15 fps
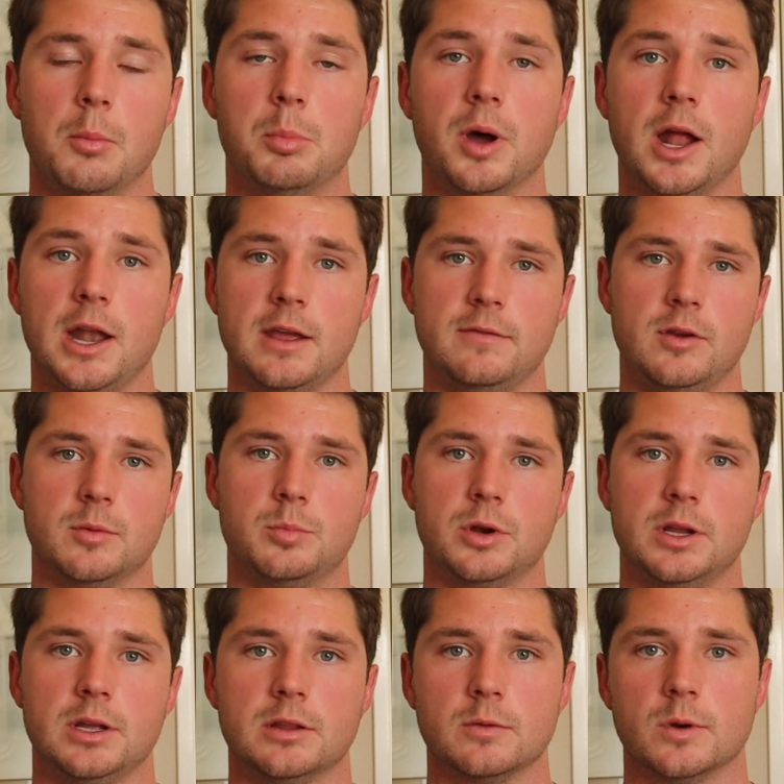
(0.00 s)
But if you're
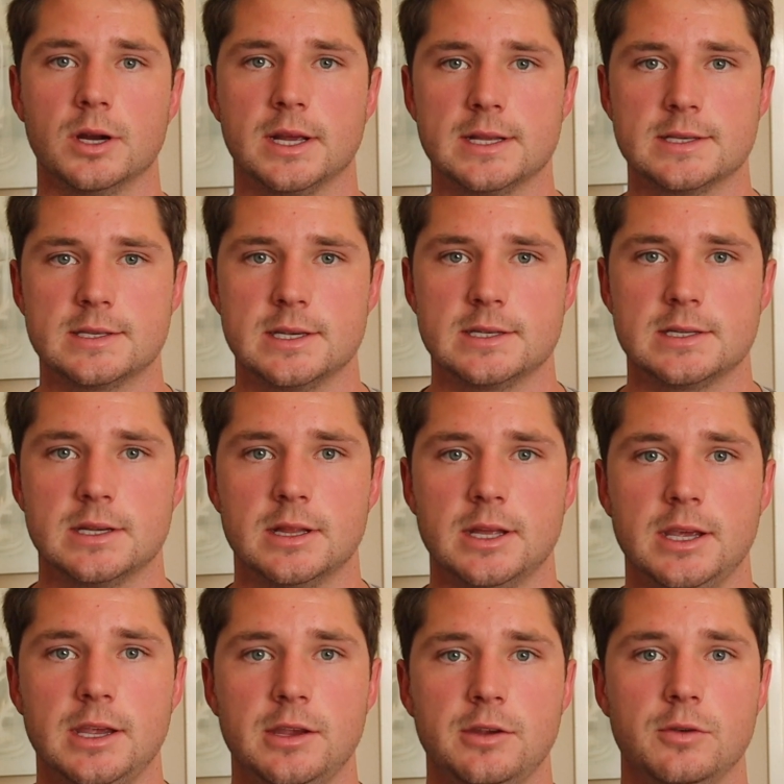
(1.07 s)
putting work
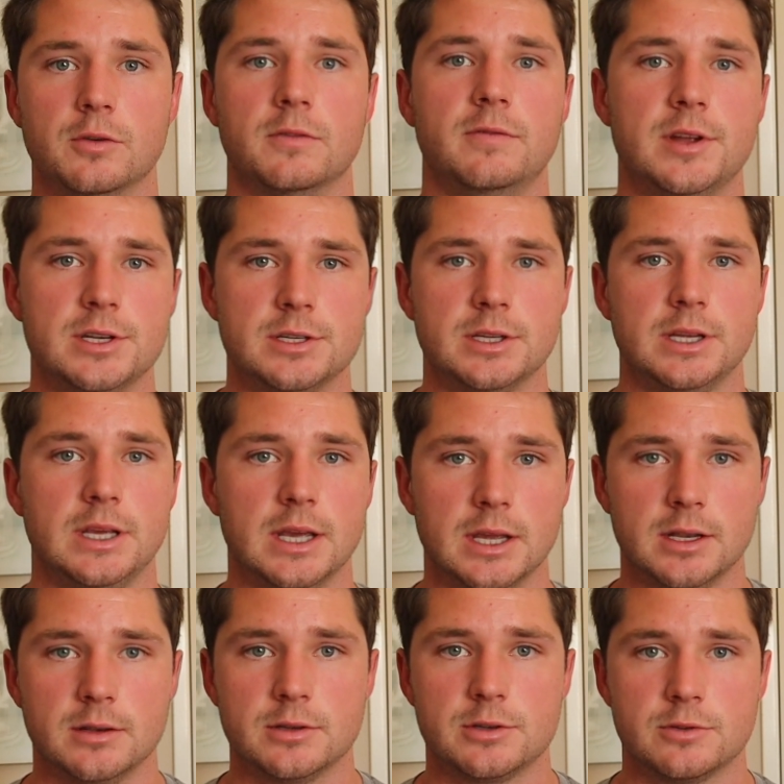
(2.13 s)
consistently, you'll eventually
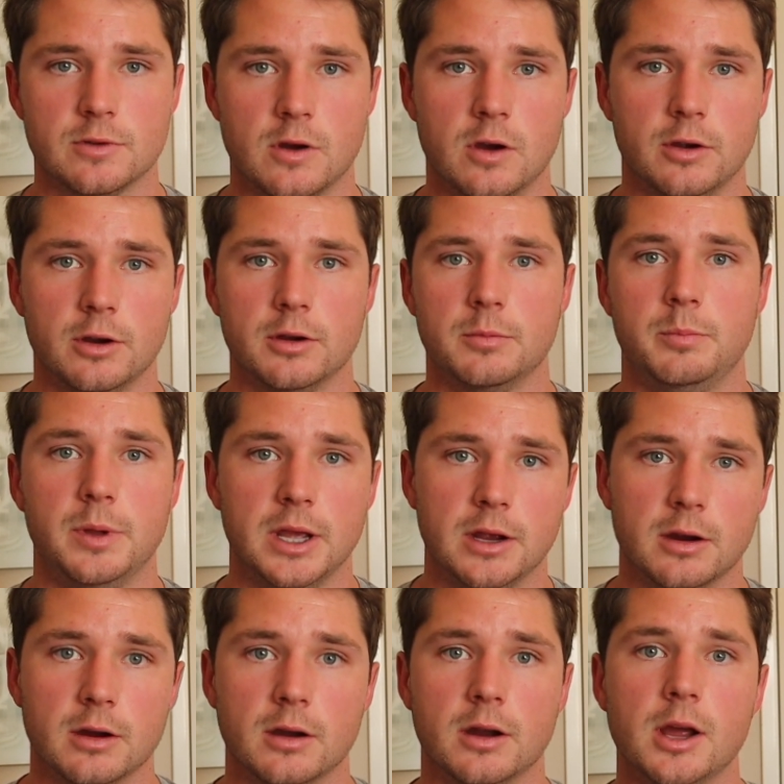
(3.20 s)
get stronger,
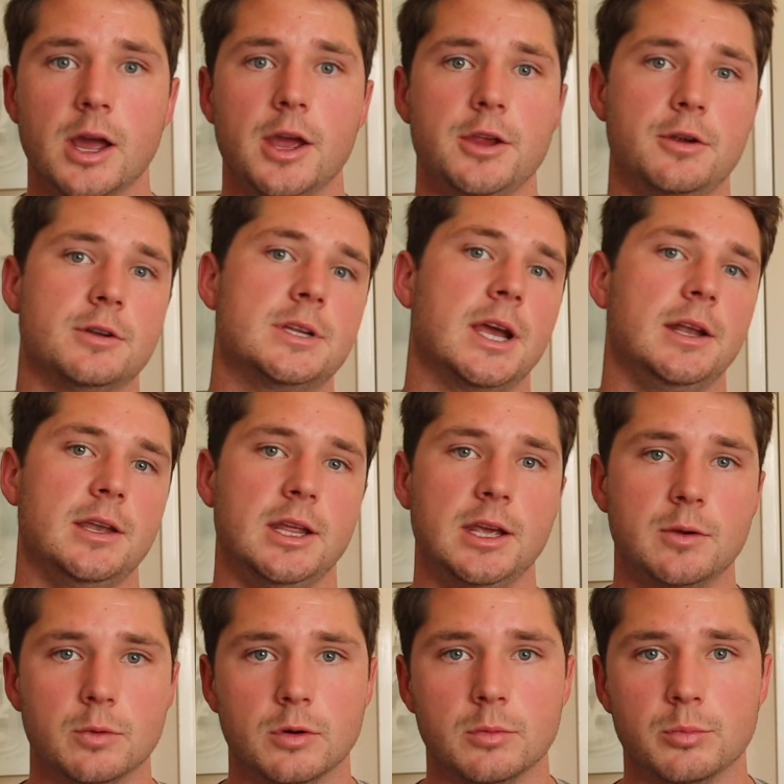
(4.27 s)
bigger, your
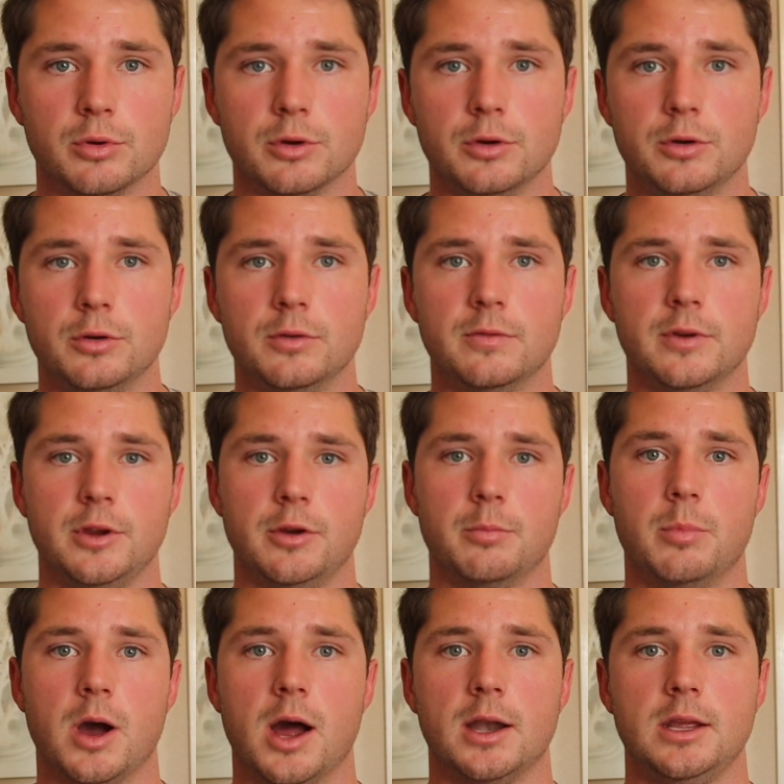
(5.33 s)
technique will improve, your
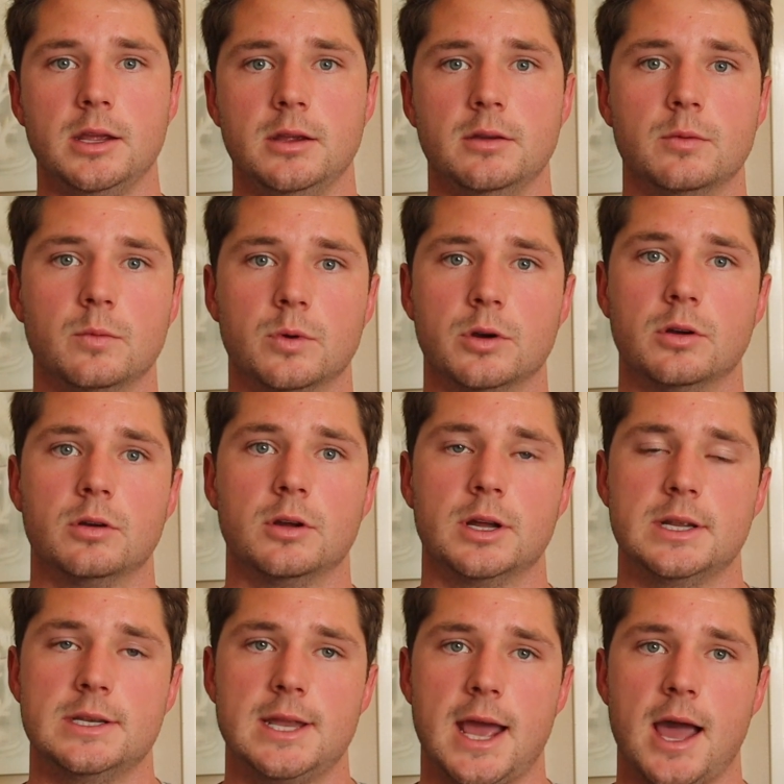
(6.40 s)
body will
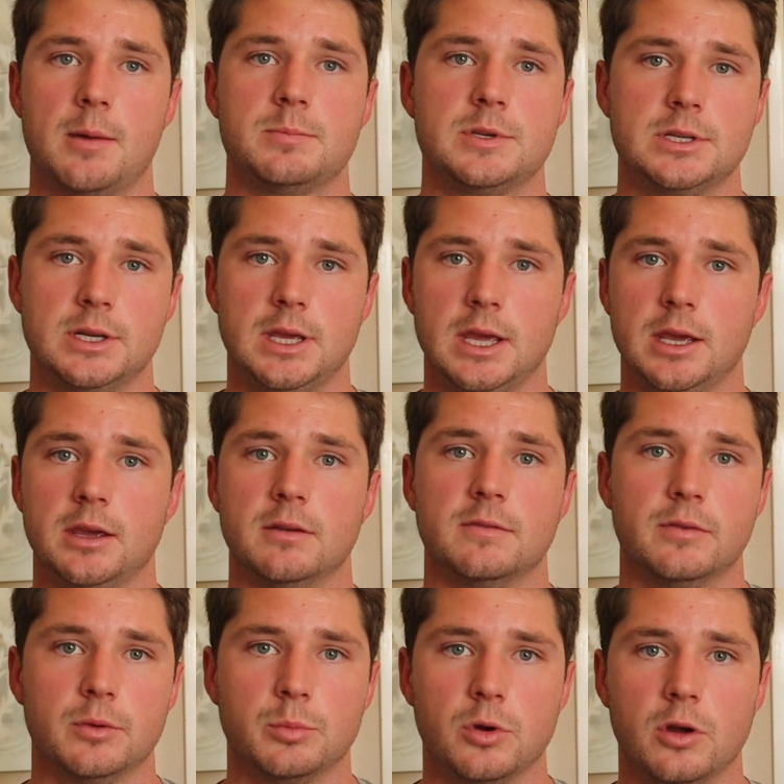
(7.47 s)
adapt to kicking a
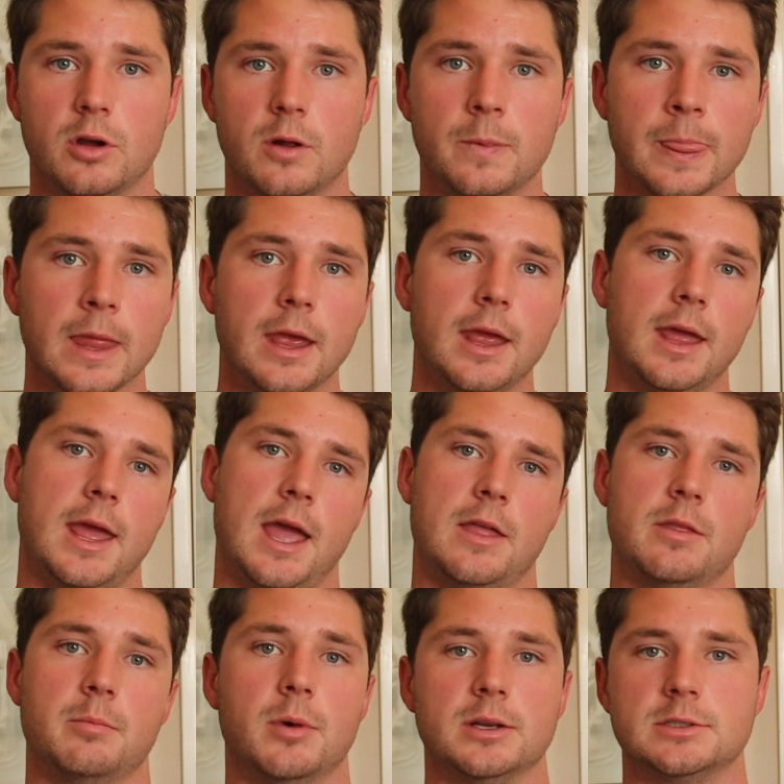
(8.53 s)
football,
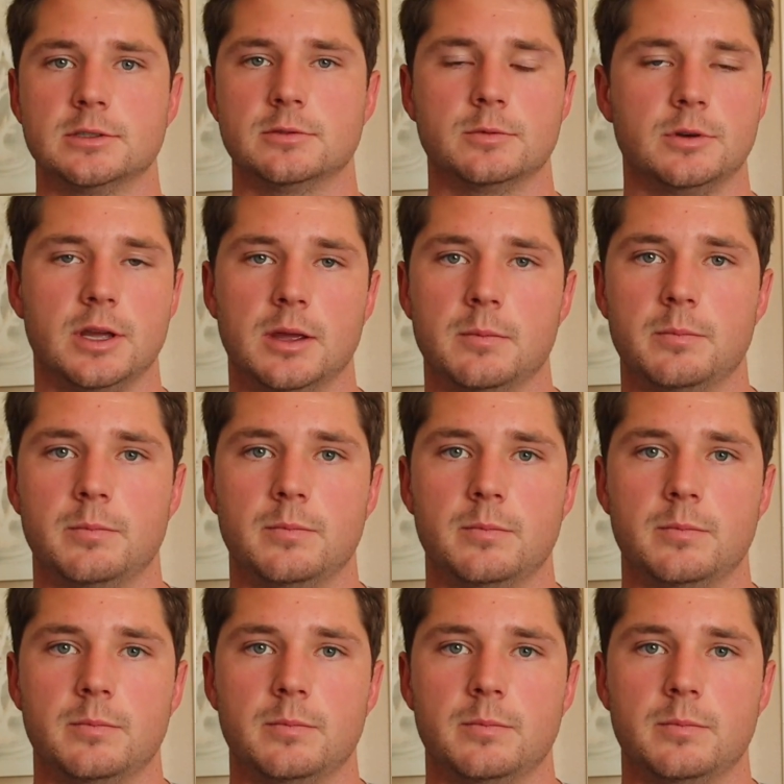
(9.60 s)
and the muscles will get